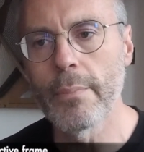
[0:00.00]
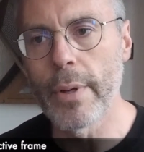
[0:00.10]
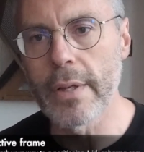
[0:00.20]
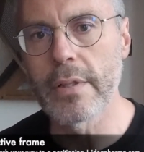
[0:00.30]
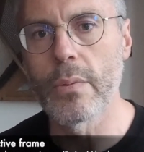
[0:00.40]

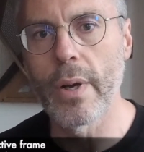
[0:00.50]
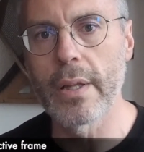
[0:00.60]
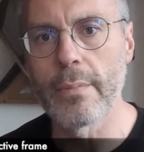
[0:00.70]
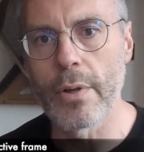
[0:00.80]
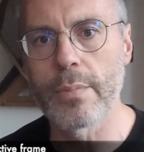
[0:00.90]
but it's the way
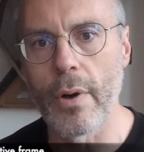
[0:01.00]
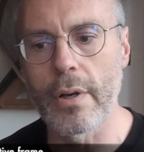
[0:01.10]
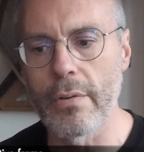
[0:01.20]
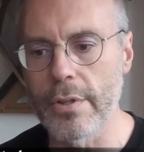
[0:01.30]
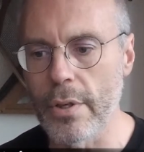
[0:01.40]
that most
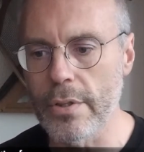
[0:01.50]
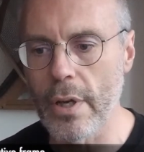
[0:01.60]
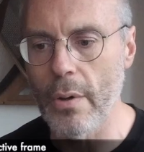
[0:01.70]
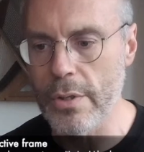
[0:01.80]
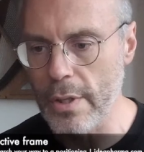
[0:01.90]
market research goes.